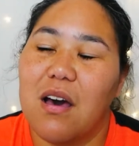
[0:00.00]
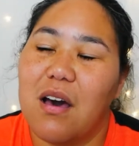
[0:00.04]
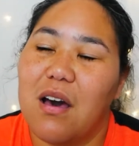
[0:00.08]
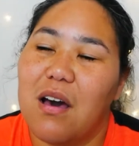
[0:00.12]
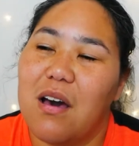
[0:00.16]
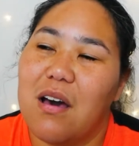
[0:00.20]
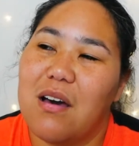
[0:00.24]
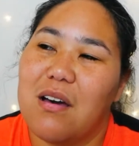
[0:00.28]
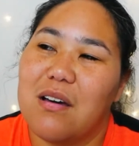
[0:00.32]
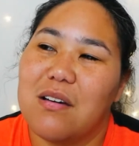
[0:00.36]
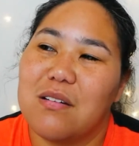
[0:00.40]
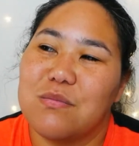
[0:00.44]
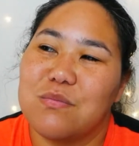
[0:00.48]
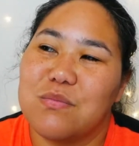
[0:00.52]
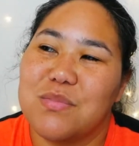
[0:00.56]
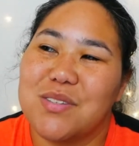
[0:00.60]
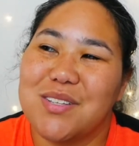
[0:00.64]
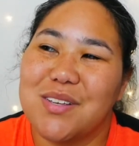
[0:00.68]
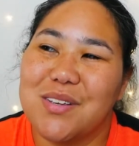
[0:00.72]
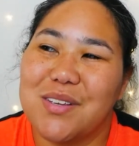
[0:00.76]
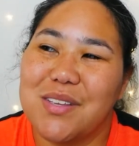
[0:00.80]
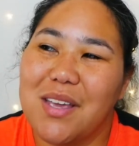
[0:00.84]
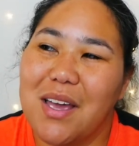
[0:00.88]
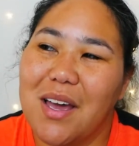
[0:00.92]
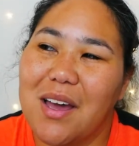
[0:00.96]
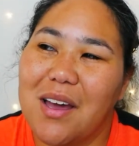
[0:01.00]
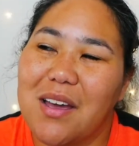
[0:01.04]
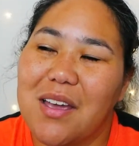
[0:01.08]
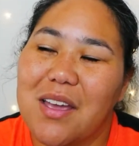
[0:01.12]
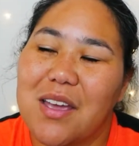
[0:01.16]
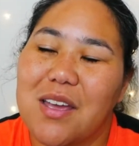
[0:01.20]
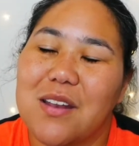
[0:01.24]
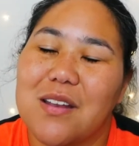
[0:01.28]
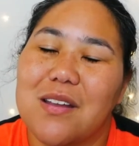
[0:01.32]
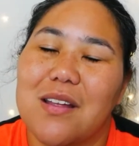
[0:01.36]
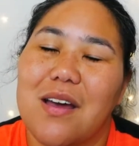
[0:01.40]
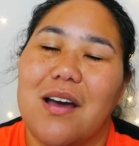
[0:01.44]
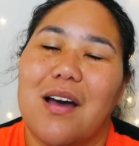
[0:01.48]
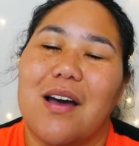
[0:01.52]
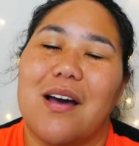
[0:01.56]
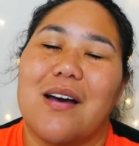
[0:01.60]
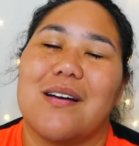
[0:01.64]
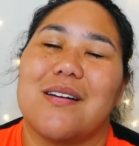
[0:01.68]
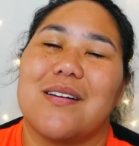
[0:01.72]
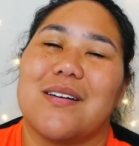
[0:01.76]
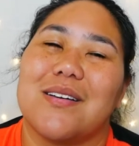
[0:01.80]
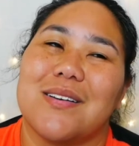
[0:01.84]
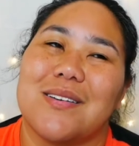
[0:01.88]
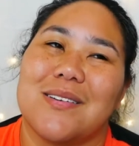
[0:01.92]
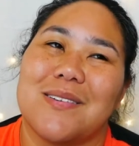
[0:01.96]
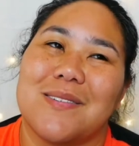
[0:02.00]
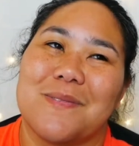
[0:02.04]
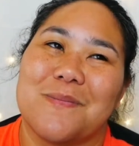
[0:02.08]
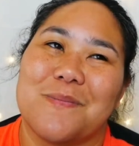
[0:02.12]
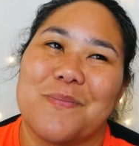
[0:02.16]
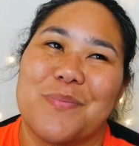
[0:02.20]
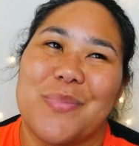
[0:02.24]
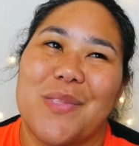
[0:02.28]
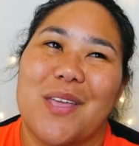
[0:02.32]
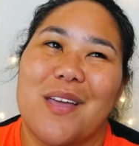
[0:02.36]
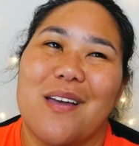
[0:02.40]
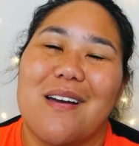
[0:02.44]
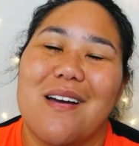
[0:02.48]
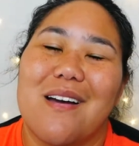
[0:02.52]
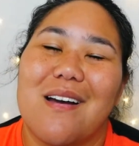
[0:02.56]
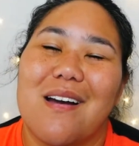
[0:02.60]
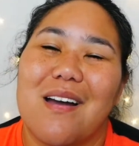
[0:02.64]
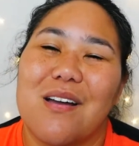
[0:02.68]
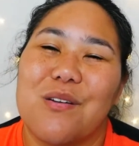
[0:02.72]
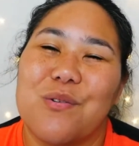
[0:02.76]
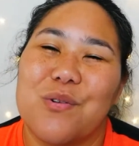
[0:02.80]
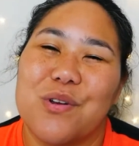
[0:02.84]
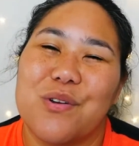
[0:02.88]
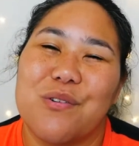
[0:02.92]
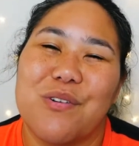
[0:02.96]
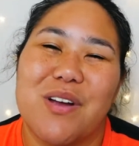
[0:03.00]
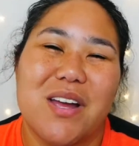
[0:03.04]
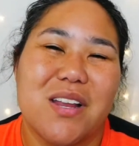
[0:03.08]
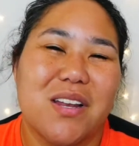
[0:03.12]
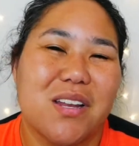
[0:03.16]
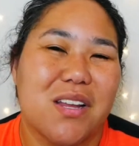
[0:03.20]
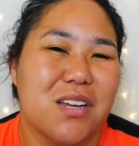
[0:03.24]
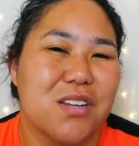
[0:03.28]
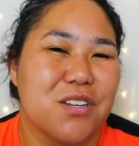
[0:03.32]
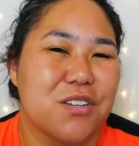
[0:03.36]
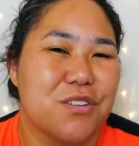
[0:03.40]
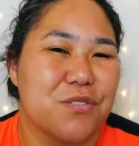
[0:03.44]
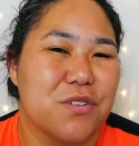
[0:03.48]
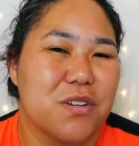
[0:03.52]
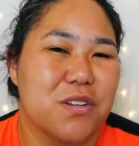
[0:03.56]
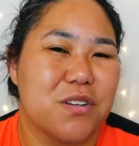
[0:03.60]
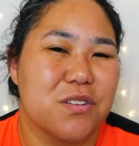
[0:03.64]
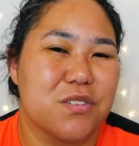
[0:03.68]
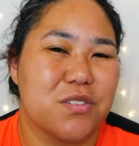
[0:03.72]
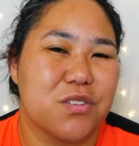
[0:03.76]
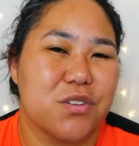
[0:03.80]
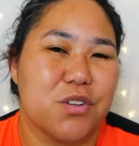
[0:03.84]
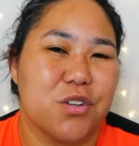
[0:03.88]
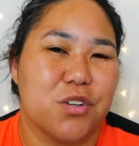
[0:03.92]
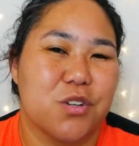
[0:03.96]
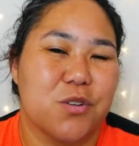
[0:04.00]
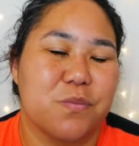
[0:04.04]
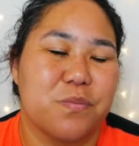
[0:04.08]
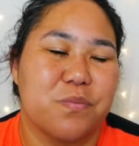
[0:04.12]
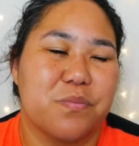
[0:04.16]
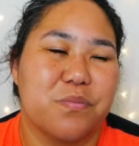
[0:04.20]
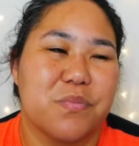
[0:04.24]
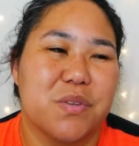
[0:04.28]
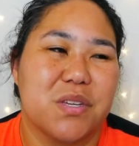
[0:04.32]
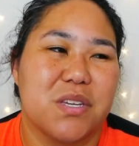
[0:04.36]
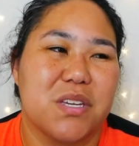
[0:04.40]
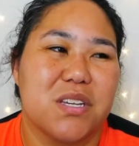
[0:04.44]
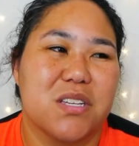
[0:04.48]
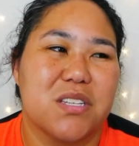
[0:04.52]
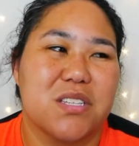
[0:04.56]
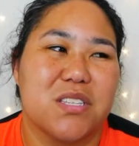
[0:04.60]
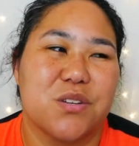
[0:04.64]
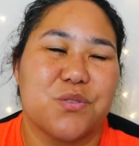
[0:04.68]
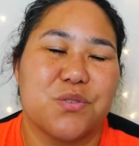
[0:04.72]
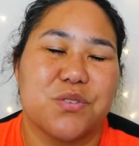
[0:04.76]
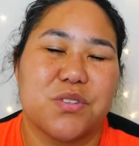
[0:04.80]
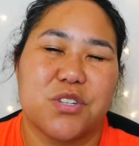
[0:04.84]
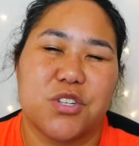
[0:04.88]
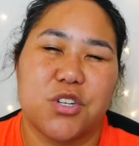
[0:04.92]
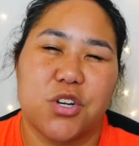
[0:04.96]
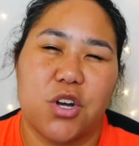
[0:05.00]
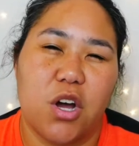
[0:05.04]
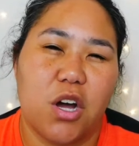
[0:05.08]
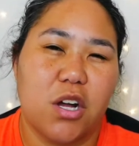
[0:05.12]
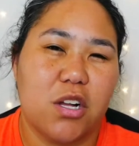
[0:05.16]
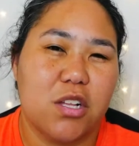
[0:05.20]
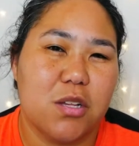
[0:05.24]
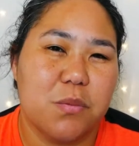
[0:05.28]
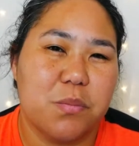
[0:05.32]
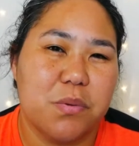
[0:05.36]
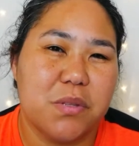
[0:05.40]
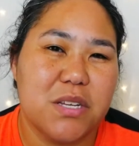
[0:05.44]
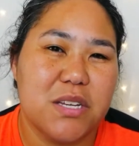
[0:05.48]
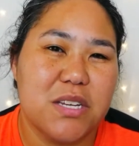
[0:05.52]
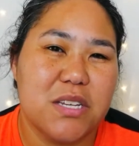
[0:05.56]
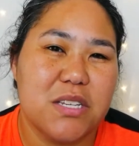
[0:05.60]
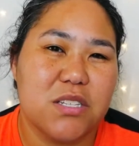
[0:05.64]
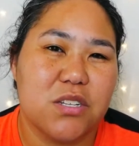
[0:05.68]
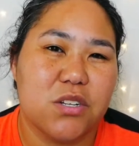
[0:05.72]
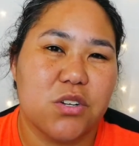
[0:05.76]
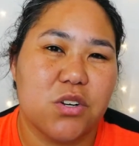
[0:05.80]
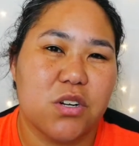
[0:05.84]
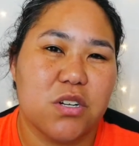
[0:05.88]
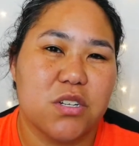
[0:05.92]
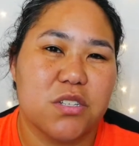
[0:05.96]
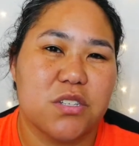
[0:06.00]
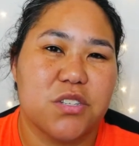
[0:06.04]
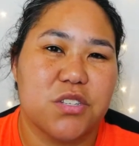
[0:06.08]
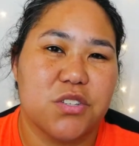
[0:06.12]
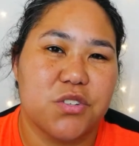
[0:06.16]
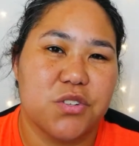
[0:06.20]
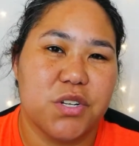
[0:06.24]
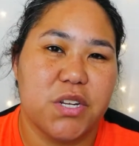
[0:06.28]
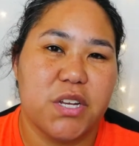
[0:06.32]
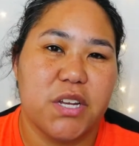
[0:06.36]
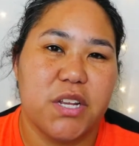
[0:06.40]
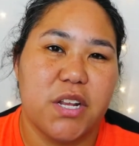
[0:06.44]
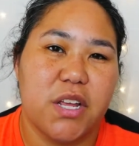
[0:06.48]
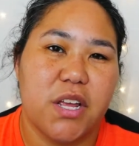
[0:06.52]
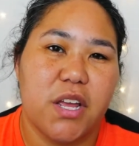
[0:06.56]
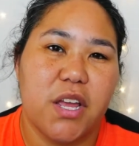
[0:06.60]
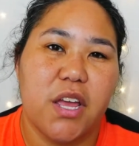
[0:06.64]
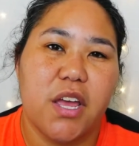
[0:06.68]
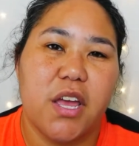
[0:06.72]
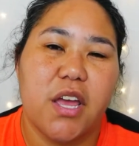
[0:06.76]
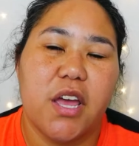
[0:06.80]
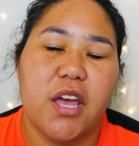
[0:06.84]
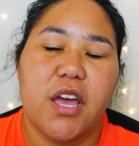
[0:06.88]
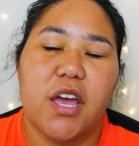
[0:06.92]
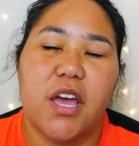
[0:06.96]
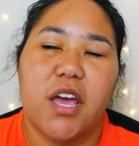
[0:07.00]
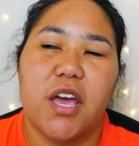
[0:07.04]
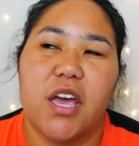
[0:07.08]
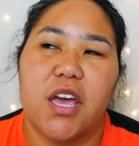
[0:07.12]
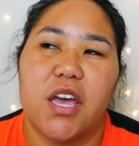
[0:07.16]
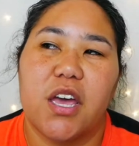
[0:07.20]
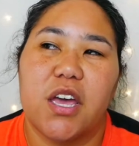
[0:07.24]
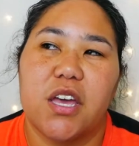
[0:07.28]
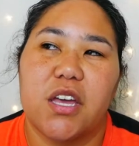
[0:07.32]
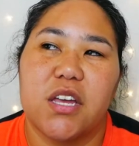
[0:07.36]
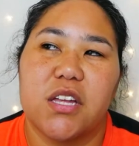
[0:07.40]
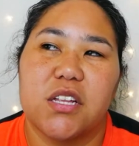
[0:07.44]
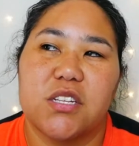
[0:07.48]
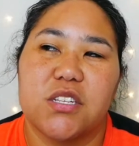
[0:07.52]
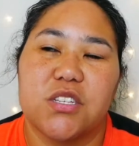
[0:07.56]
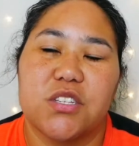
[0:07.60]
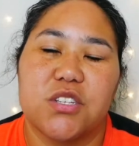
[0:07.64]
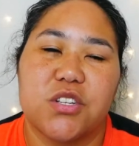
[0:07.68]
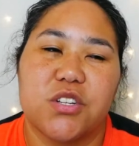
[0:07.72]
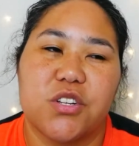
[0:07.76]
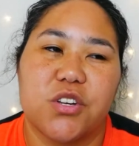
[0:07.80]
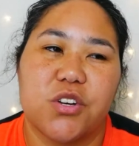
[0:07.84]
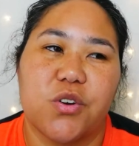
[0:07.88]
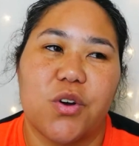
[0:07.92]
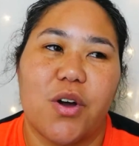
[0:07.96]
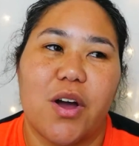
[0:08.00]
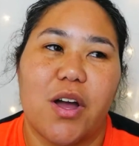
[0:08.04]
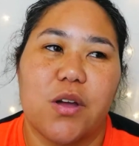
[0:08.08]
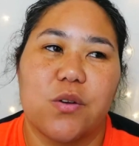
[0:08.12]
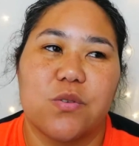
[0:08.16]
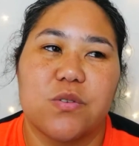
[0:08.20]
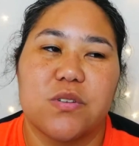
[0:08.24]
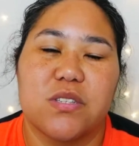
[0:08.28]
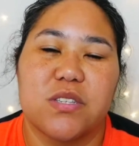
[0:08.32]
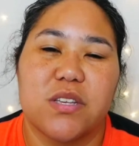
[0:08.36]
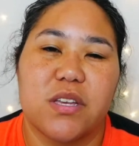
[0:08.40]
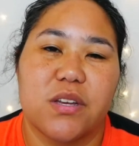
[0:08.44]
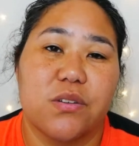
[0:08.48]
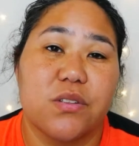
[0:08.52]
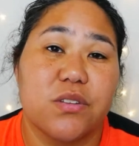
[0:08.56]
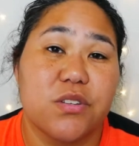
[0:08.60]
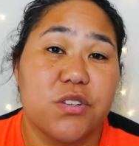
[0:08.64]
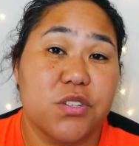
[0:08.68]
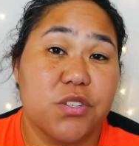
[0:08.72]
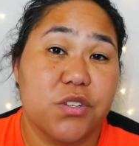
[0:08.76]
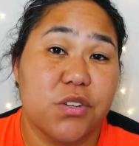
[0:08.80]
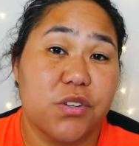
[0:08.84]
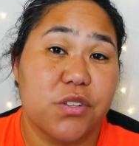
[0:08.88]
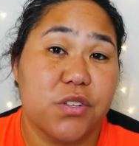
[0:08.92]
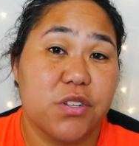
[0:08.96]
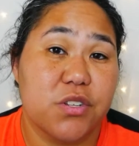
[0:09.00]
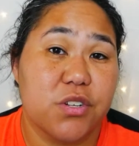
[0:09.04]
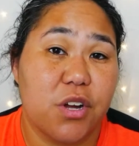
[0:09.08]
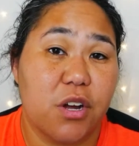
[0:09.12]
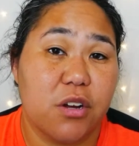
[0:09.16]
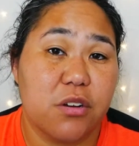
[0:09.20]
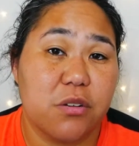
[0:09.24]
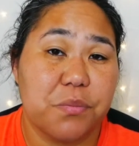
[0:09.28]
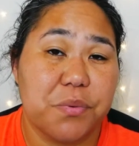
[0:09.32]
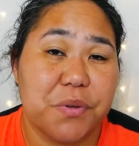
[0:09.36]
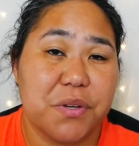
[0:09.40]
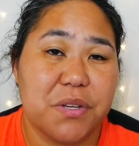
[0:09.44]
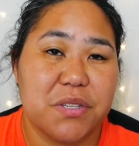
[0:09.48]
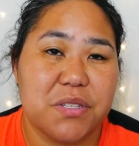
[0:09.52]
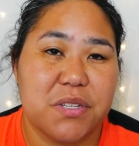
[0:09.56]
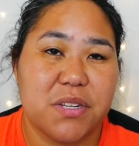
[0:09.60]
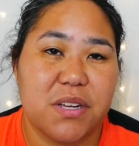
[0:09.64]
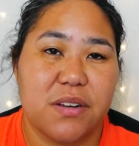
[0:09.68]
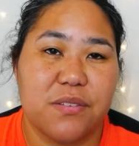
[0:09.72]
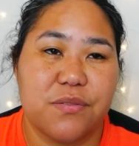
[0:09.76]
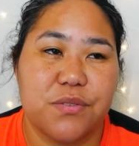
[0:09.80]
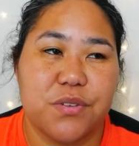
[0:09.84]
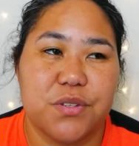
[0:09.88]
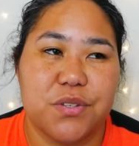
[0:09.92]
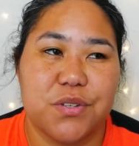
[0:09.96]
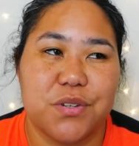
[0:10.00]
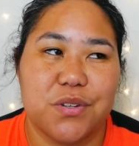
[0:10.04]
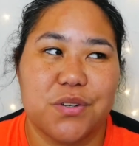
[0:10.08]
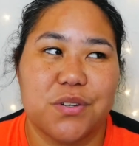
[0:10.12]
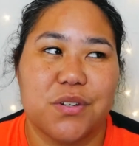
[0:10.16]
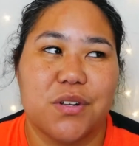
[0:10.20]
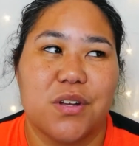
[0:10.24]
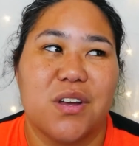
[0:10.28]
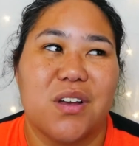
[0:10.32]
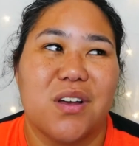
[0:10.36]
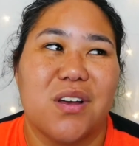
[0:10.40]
So yeah, and I regret not doing dessert because there was a chocolate place across the street, and, you know, I was like, let's just go to the chocolate place and have dessert.